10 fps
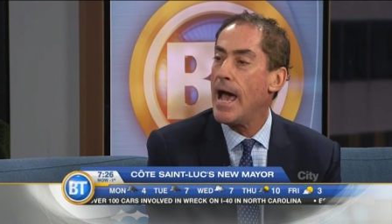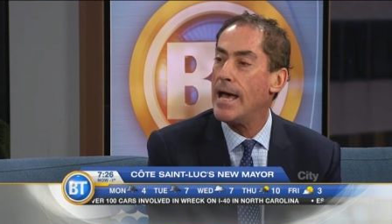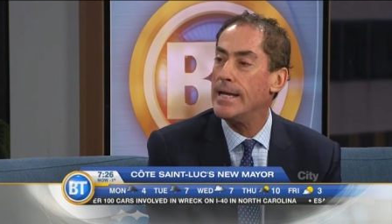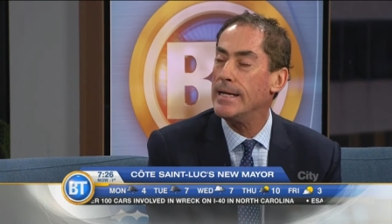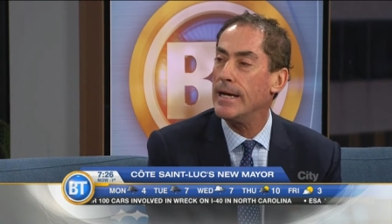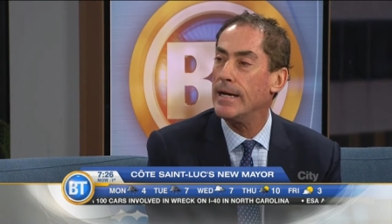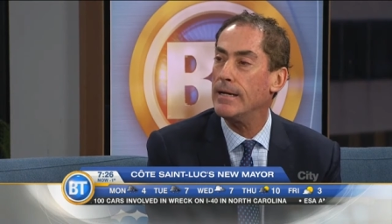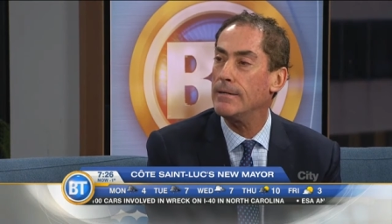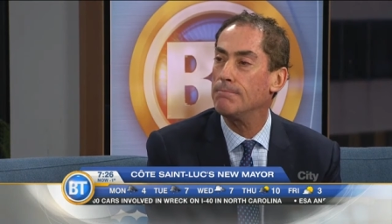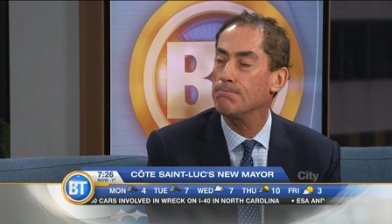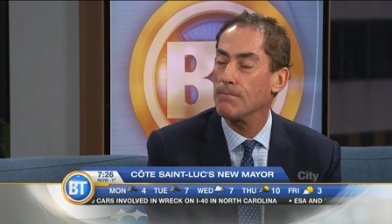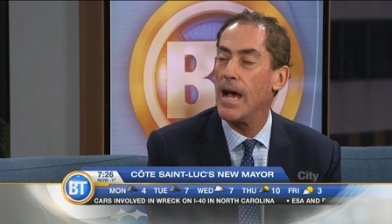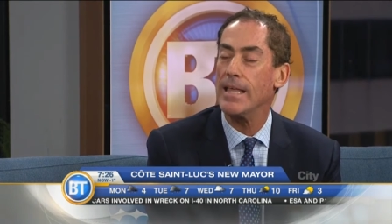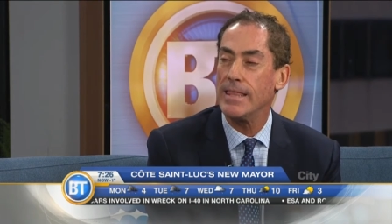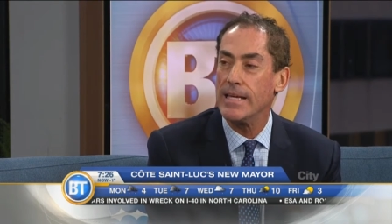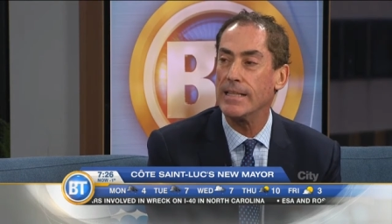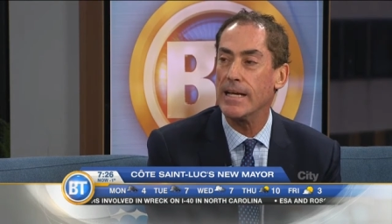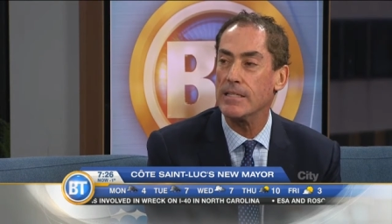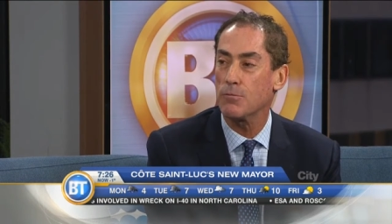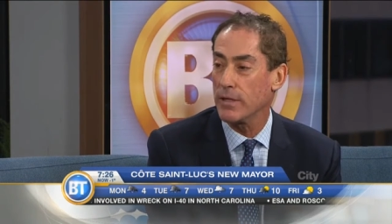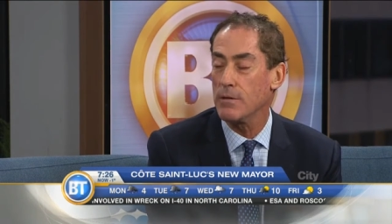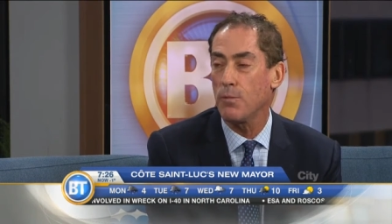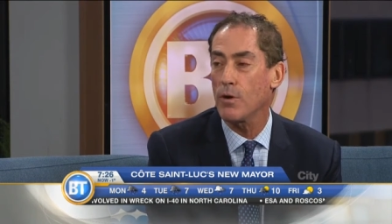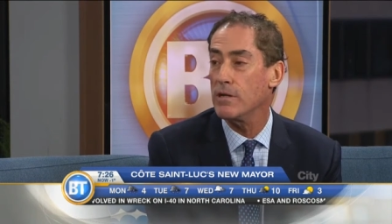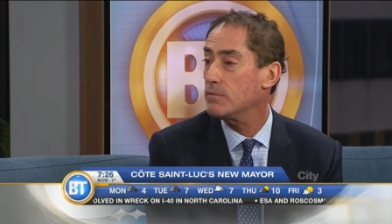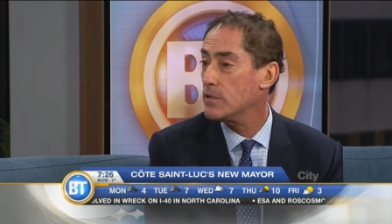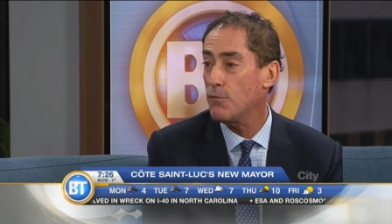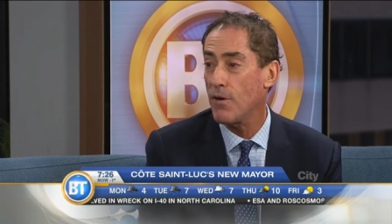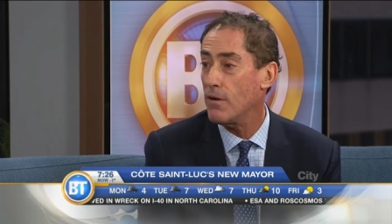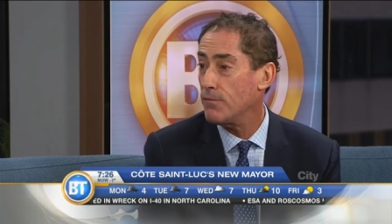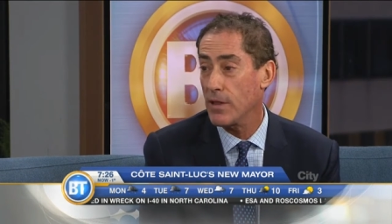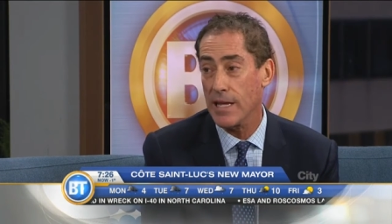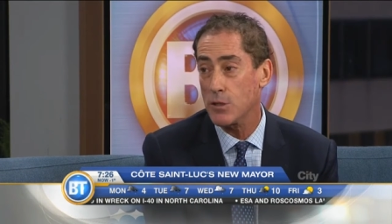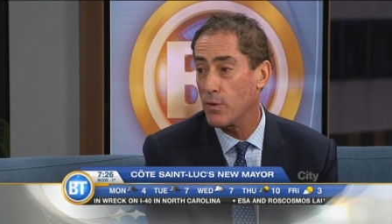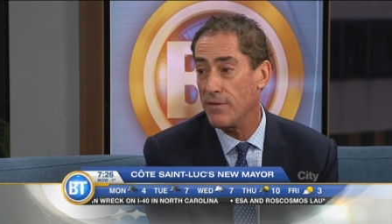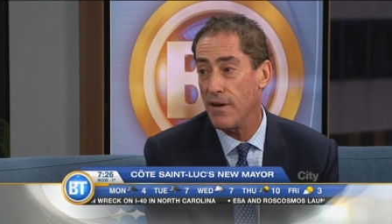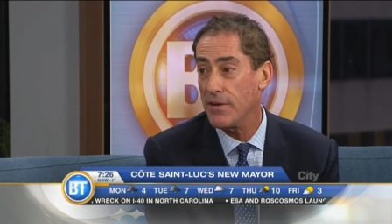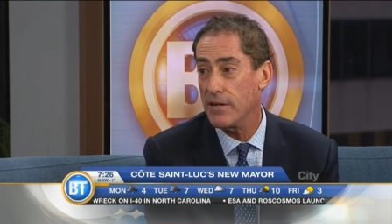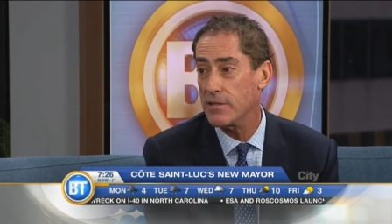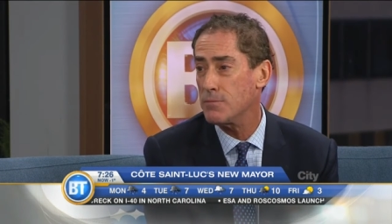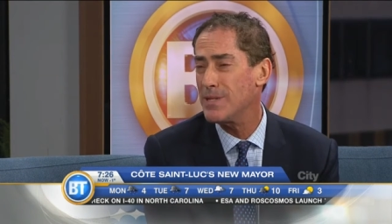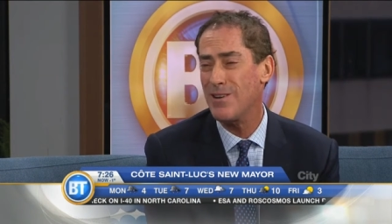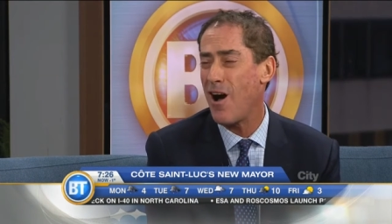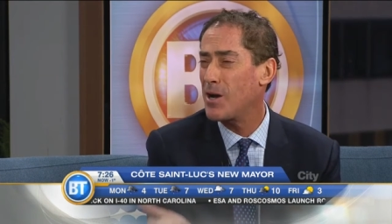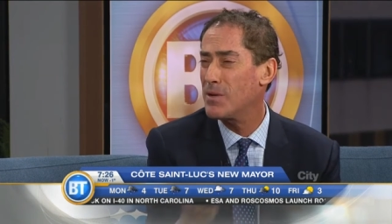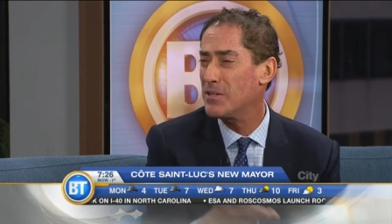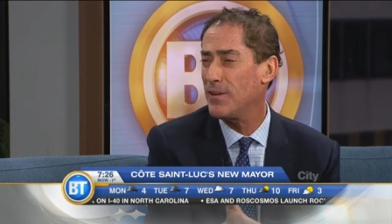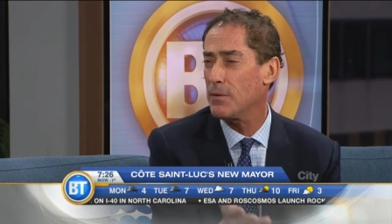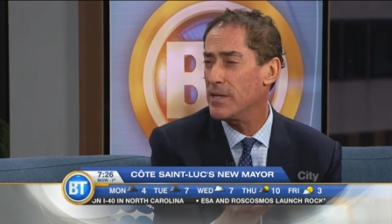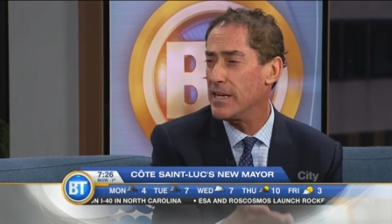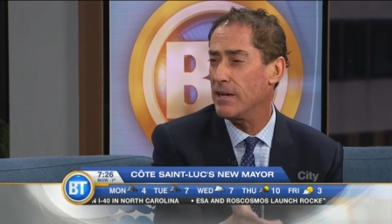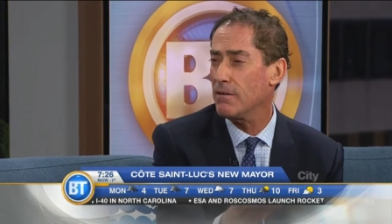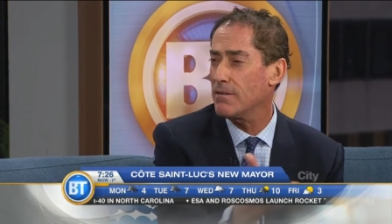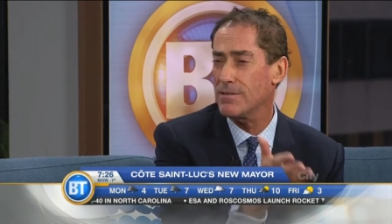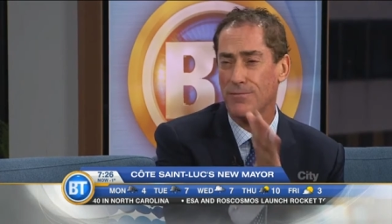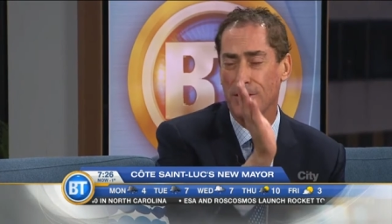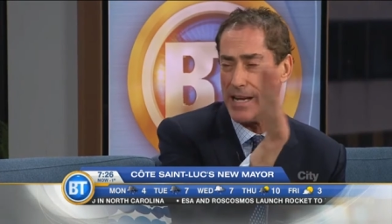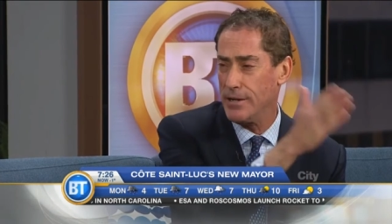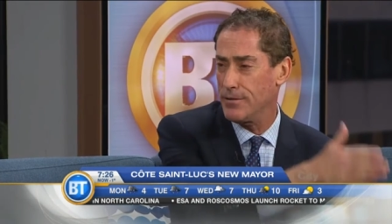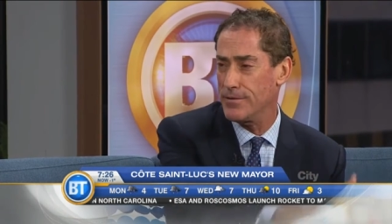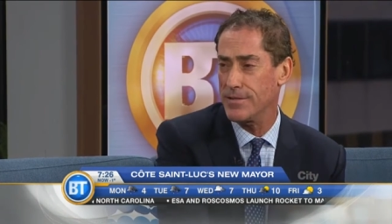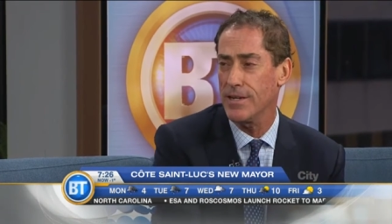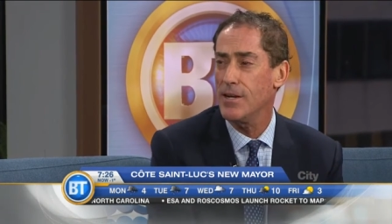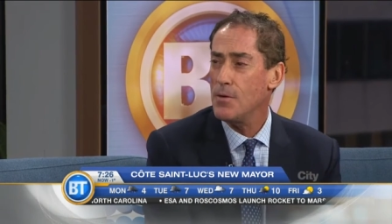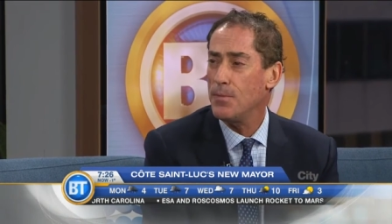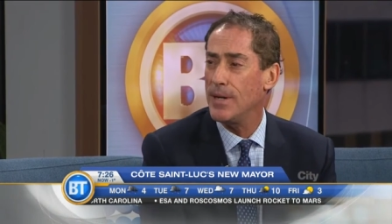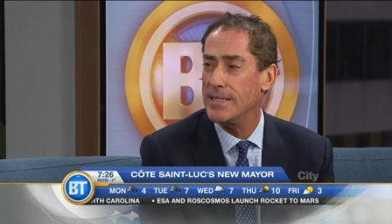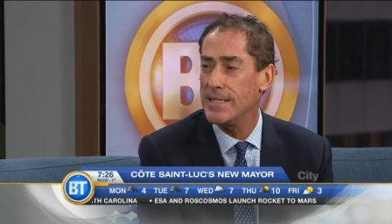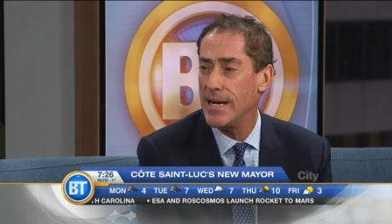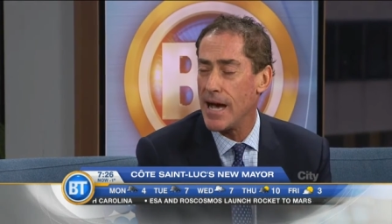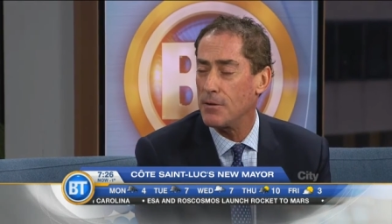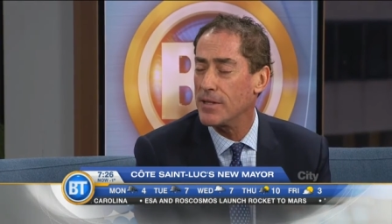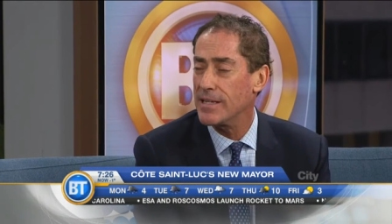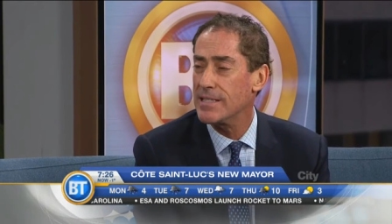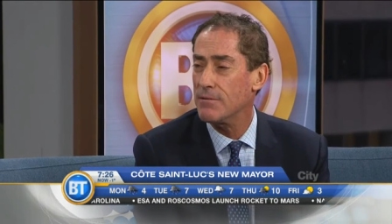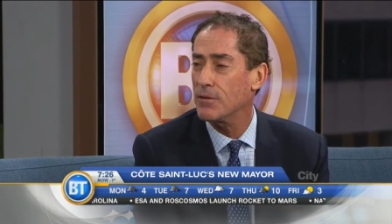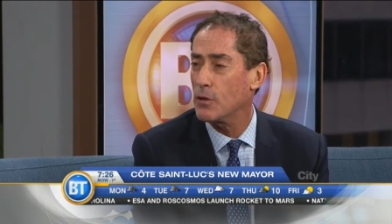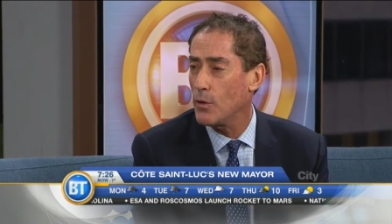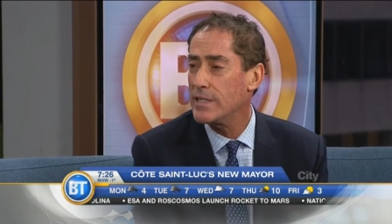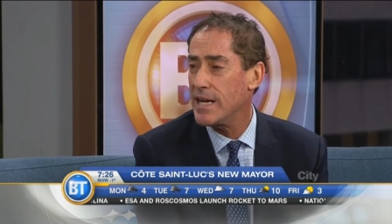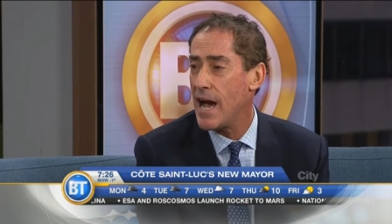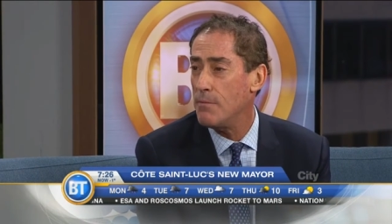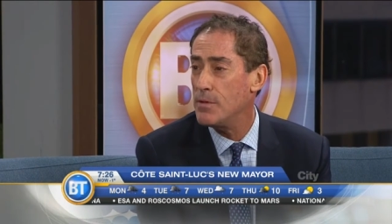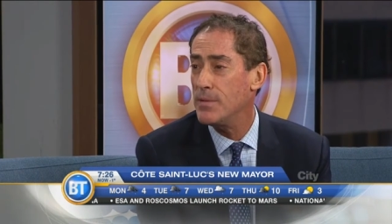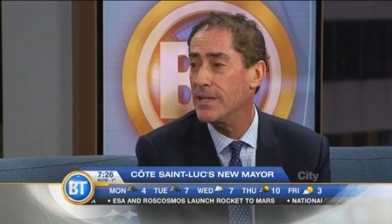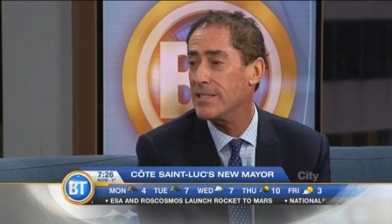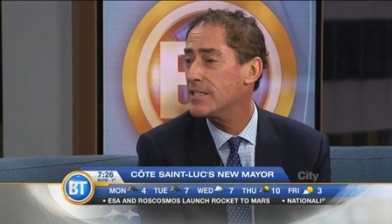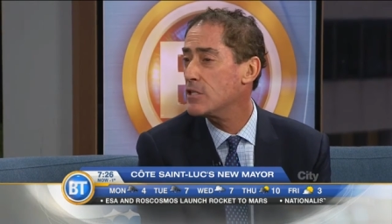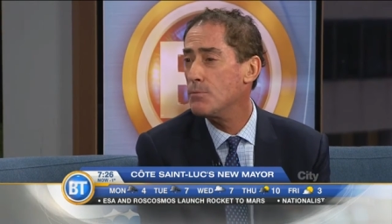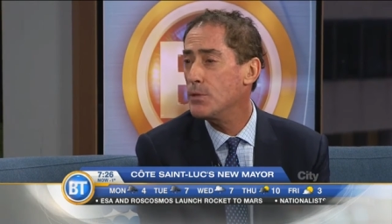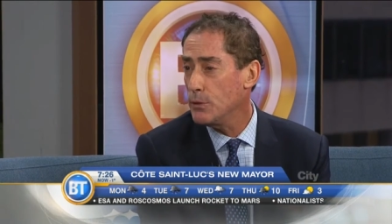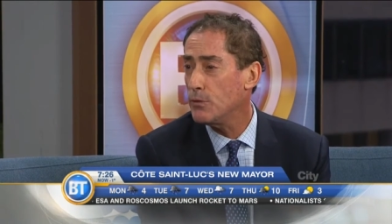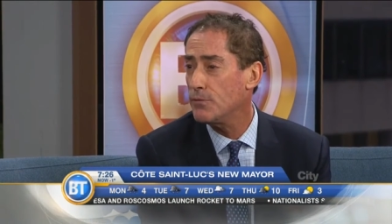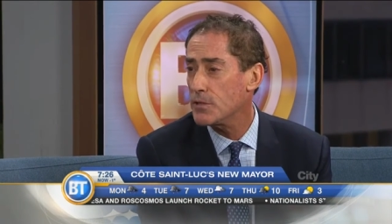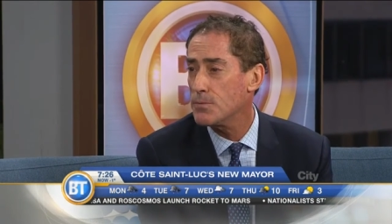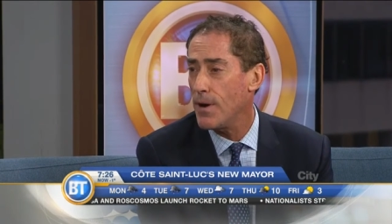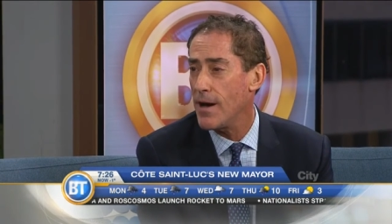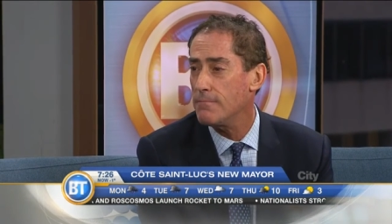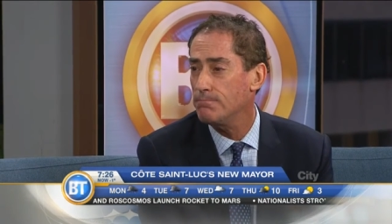and uh, I think that it's really important. So far, for the last twenty-five years, there's been talk about development years for years, but uh, I don't think it's ever going to happen because it's such a beautiful spot.